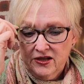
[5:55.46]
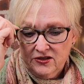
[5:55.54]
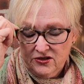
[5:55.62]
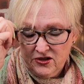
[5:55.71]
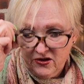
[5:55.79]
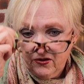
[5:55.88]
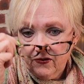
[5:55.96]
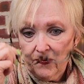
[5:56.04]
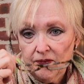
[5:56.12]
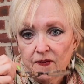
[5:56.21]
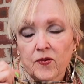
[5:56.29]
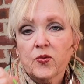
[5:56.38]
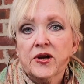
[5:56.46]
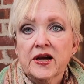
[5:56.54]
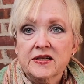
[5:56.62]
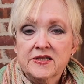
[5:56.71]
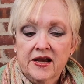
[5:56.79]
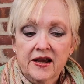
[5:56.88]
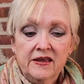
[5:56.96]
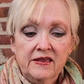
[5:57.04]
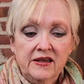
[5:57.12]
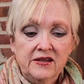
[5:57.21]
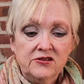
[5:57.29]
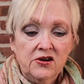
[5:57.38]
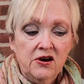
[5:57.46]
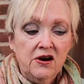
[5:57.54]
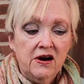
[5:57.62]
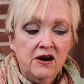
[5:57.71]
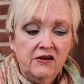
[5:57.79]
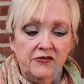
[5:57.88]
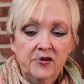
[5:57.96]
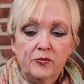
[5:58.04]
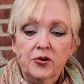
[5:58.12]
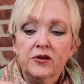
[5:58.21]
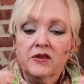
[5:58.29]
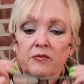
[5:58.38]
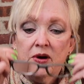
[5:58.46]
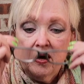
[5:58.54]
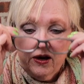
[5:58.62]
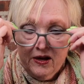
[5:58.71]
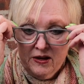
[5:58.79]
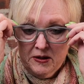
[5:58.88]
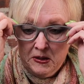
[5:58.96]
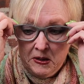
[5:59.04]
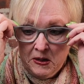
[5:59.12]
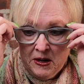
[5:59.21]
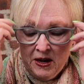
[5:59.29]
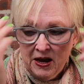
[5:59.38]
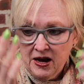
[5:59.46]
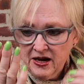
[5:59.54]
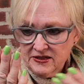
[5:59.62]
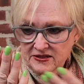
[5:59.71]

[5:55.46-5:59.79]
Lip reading: So when I take these off and put them on, I